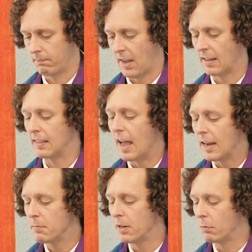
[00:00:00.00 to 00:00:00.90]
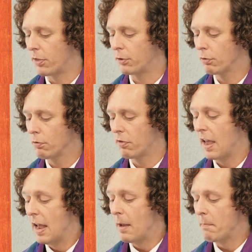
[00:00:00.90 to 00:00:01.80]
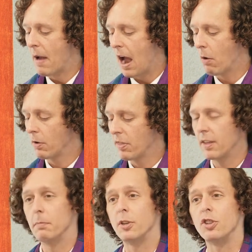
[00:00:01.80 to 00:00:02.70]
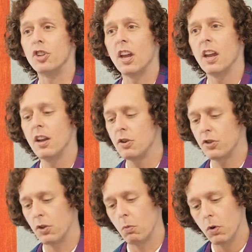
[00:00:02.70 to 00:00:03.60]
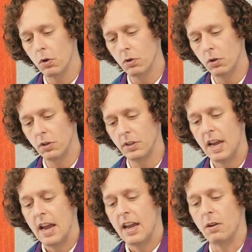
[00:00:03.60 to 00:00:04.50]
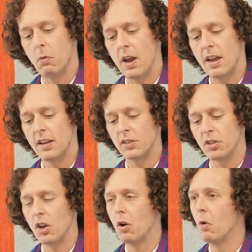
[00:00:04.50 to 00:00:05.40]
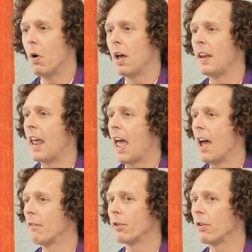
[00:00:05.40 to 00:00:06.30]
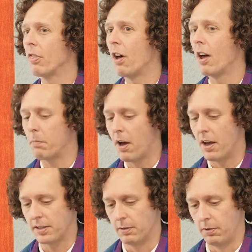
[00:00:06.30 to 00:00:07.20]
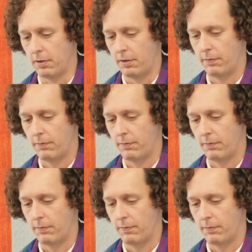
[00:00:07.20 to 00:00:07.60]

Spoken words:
That alignment with truth empowered them to change the world in ways no one ever thought possible.